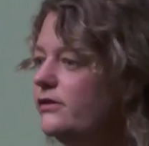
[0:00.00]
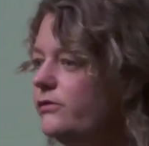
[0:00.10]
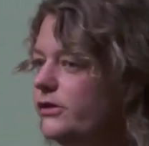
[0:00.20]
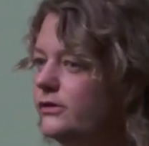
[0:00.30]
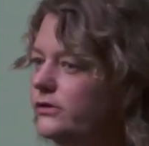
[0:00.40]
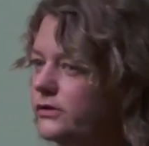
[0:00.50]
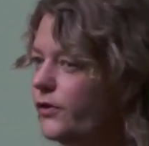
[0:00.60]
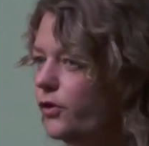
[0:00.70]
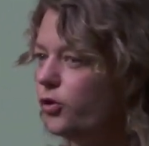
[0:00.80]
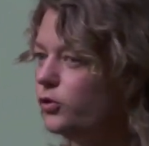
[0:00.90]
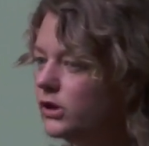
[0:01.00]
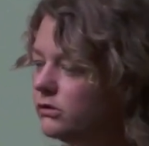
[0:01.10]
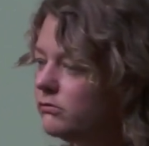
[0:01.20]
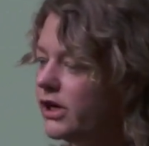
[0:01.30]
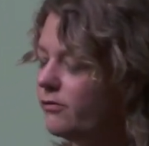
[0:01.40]
as a result of the
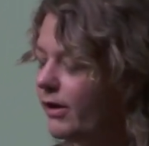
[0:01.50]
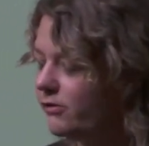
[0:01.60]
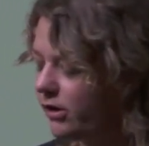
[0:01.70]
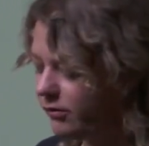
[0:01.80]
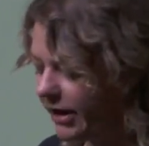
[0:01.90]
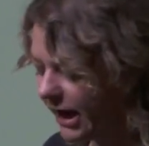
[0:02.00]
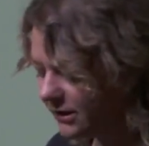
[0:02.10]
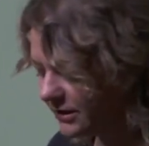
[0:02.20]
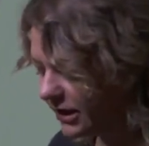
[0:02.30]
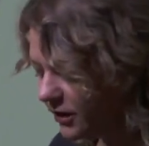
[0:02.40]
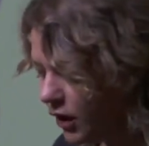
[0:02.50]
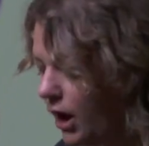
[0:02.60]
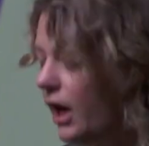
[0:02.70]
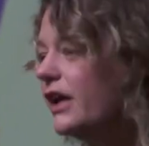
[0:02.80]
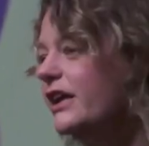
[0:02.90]
coolant running around our reactor,
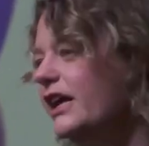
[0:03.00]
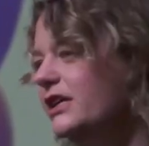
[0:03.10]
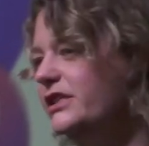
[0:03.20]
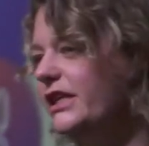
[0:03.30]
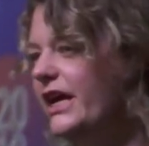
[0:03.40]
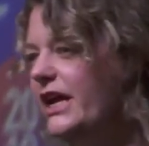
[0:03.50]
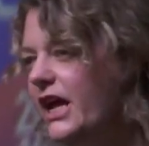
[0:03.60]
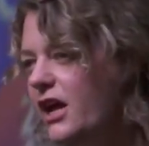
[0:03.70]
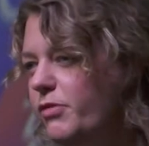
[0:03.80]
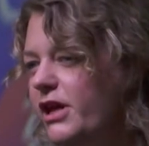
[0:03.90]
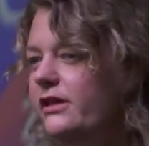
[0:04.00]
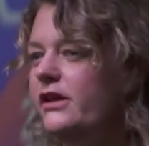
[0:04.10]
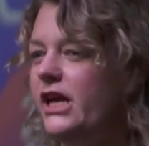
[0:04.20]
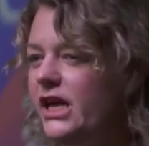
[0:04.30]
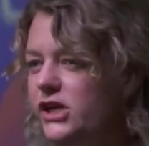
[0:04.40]
and can actually inhibit the
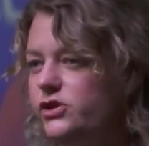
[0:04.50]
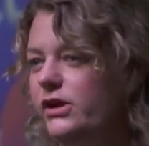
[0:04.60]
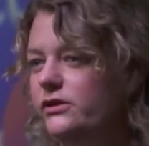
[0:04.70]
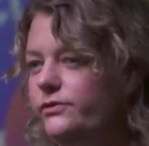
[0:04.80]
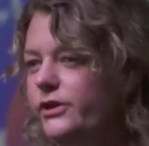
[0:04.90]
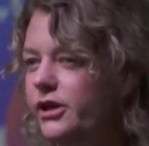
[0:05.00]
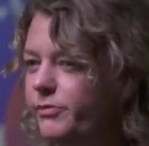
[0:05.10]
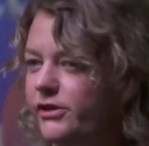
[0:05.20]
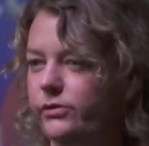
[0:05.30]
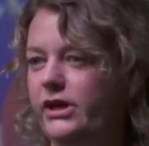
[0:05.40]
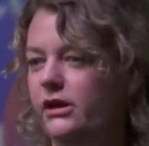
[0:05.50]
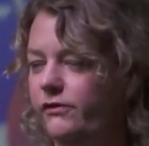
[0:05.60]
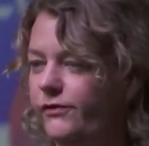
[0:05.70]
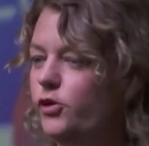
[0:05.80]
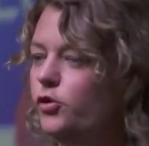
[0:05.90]
heat transfer between our
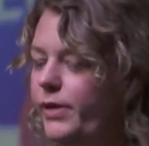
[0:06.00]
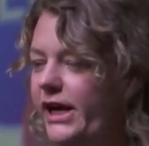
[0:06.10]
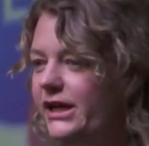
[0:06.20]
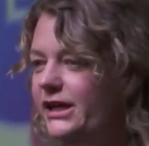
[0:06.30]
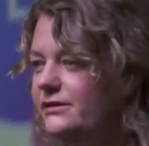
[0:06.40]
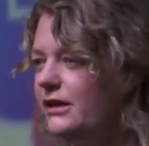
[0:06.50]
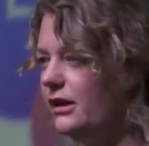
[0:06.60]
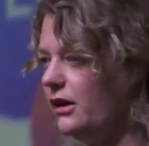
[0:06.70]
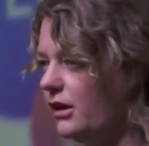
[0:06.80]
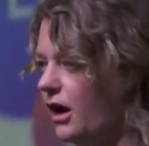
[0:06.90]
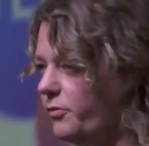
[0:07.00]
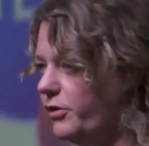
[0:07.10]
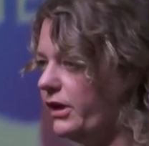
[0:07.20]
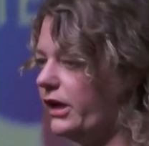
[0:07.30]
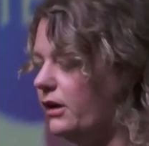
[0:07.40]
fuel pellet and our
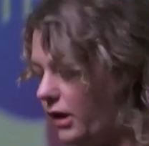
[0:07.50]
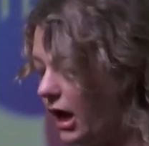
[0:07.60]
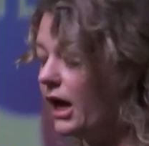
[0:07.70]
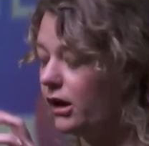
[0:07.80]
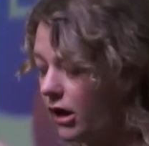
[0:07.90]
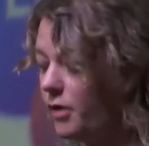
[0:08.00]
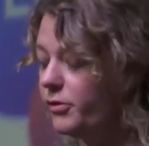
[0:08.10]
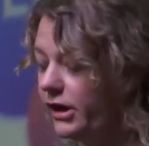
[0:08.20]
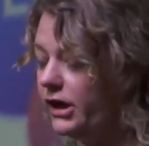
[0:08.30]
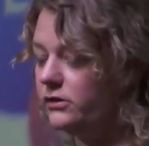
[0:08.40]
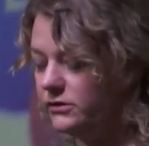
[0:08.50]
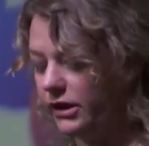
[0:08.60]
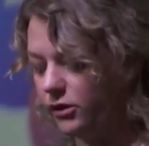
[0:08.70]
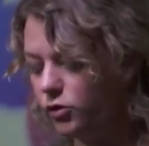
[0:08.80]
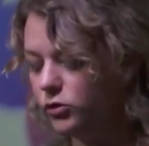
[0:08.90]
carbon
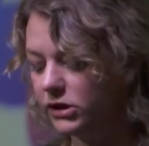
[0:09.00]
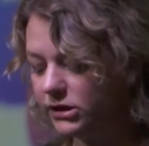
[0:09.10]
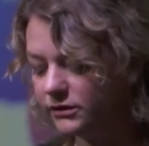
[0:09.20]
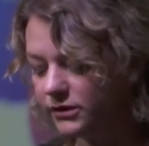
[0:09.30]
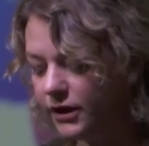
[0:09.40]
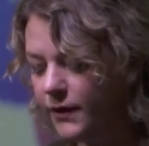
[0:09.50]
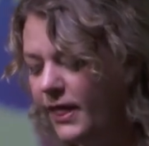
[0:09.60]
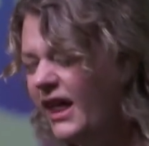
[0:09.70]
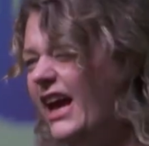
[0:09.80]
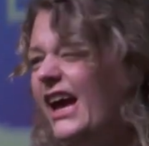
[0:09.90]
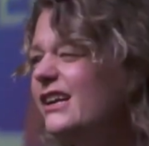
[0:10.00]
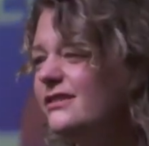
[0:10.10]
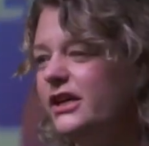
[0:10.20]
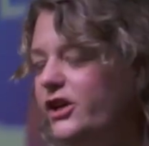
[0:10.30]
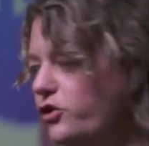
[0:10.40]
dioxide coolant. It
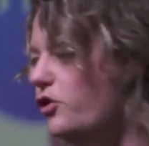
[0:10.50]
acts like a